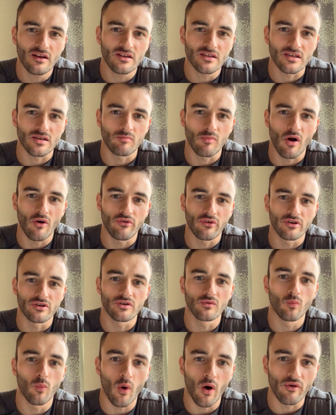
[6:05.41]
Tomorrow you can do
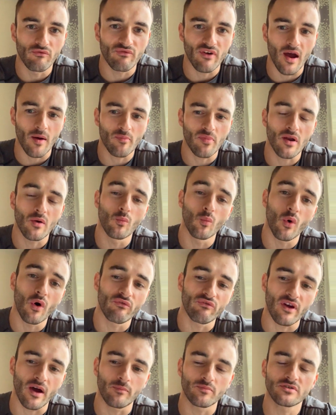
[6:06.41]
1 rep and
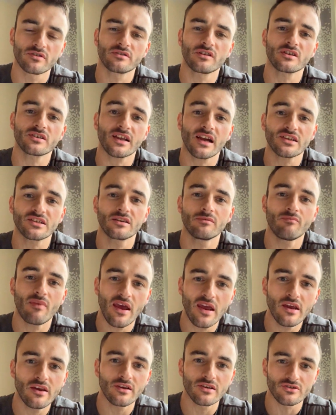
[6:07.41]
1 rep. So it doesn't actually
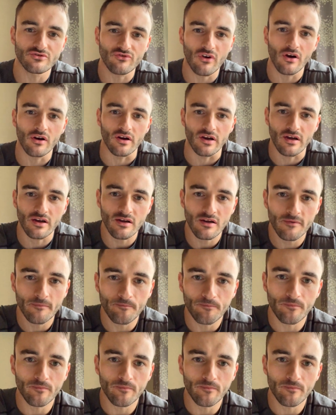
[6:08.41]
make you stronger.